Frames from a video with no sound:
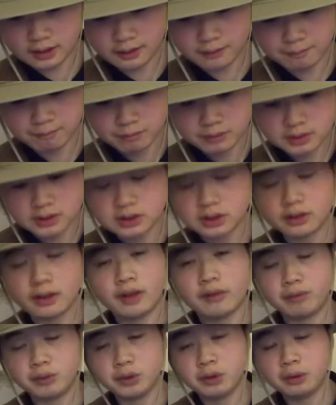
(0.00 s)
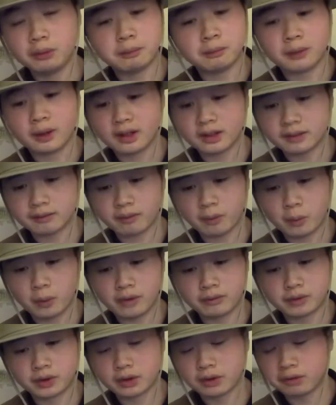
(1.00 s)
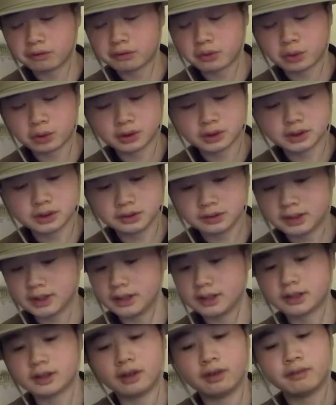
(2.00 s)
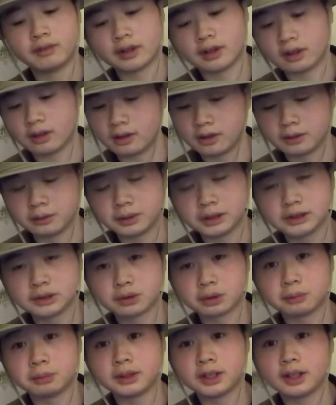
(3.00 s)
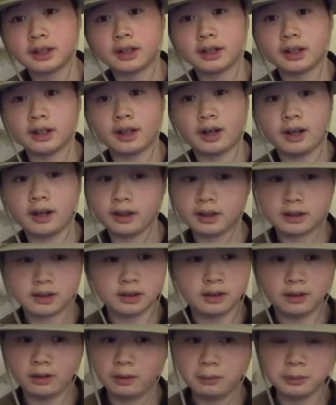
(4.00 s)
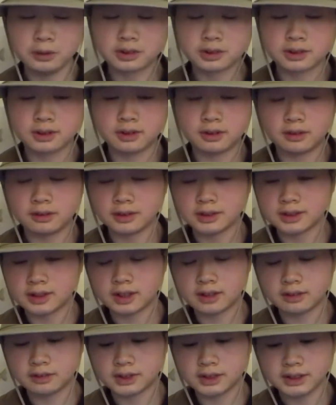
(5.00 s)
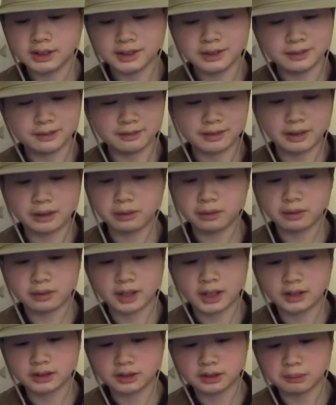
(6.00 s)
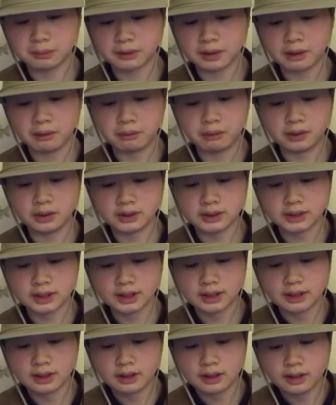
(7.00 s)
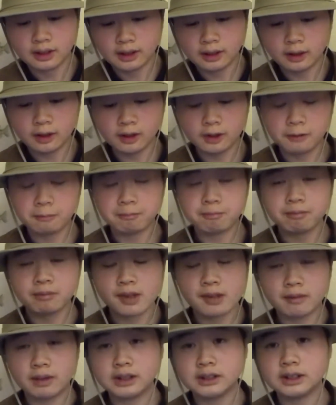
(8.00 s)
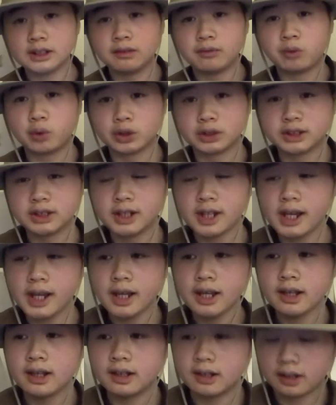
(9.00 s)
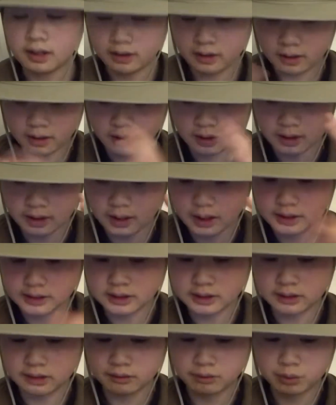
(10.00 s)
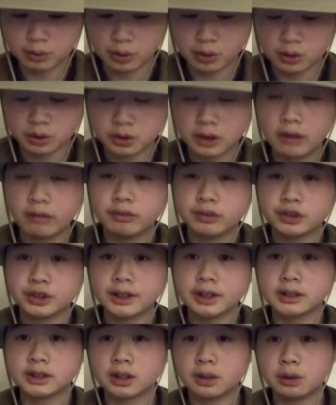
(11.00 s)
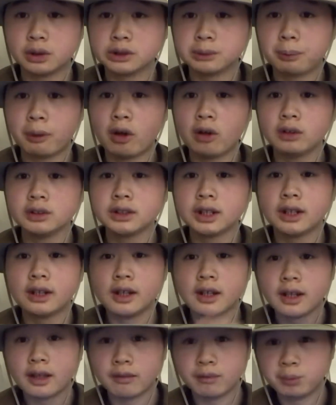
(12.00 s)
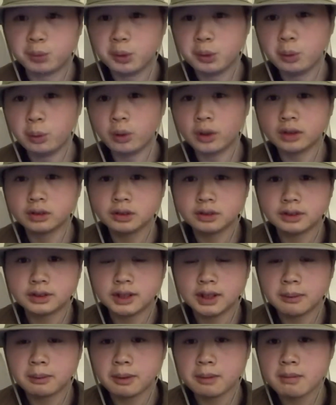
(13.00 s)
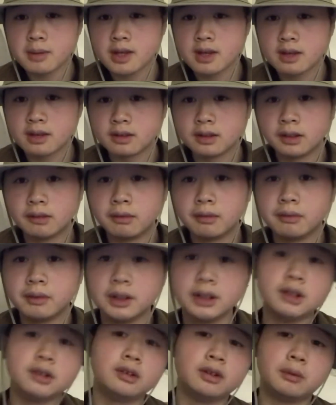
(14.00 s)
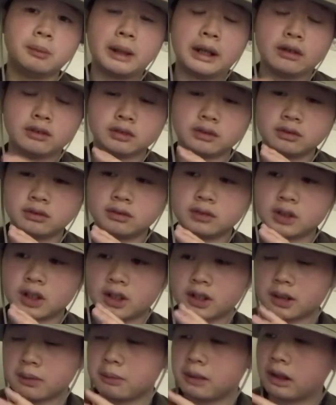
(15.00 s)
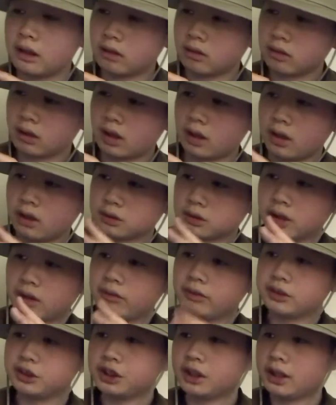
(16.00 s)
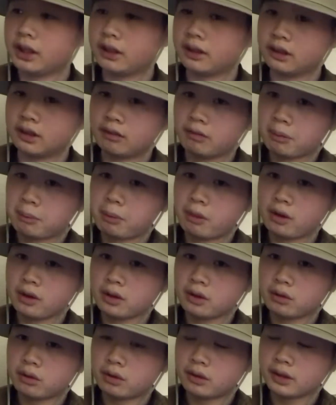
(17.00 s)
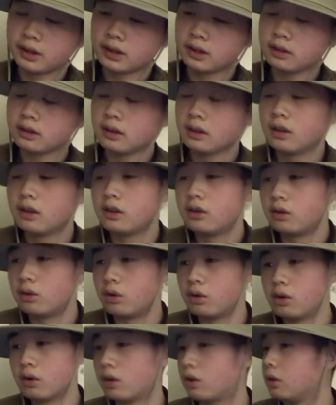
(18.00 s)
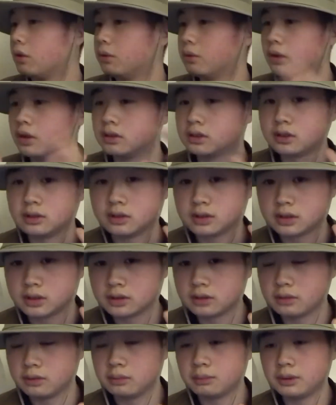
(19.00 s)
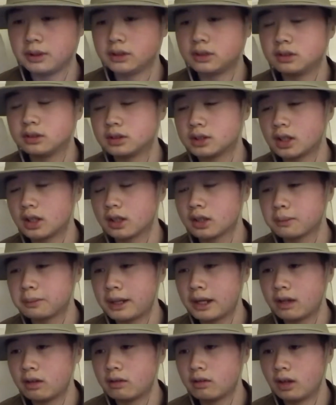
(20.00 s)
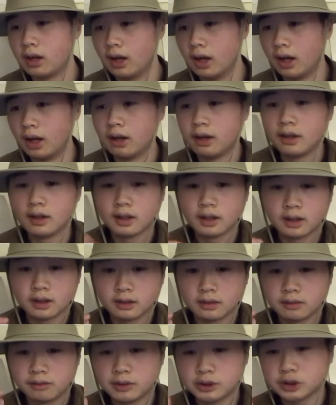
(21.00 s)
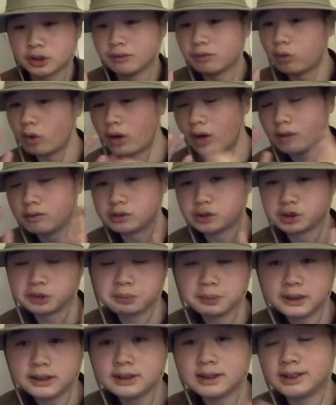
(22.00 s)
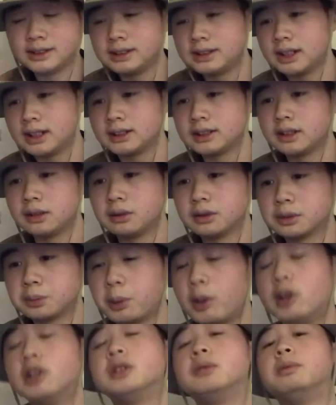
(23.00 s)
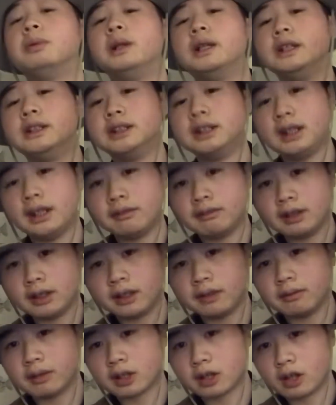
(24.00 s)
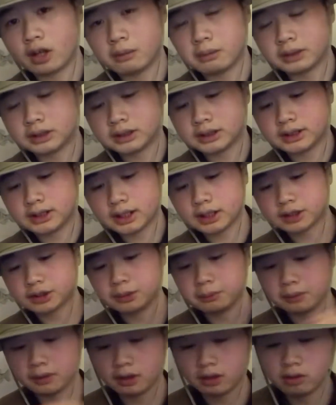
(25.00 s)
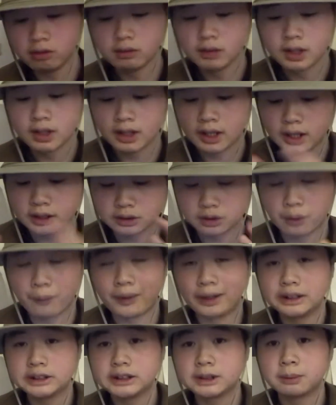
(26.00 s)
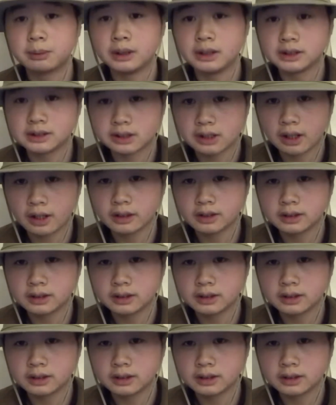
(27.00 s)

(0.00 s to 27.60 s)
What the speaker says: so if you don't mind the weather, of course, you could go there on a rainstorm day, and I could almost always guarantee you that you'll catch some good ones. That's it for today. As in for trout fishing at St.Louis Ponds. If you want to see me make another video about talking about trout fishing at another pond in Oregon, or you want me to talk about fishing for other species at St. Louis Ponds, please leave it in the comment section below. As always, please like,